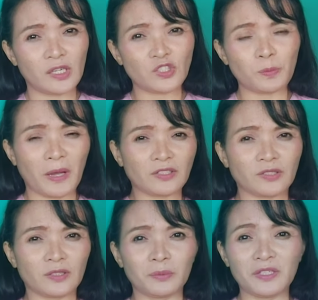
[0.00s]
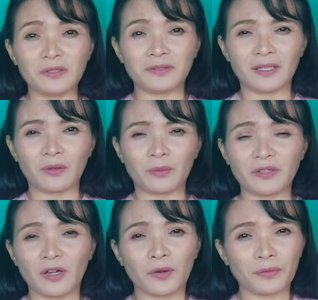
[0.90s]
especially when you deal
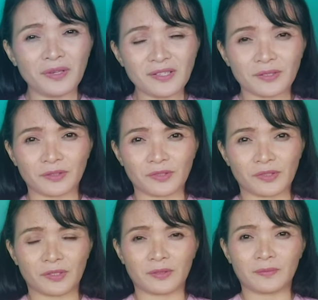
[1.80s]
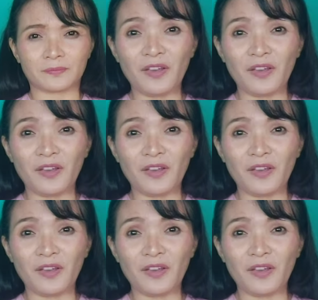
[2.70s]
with research.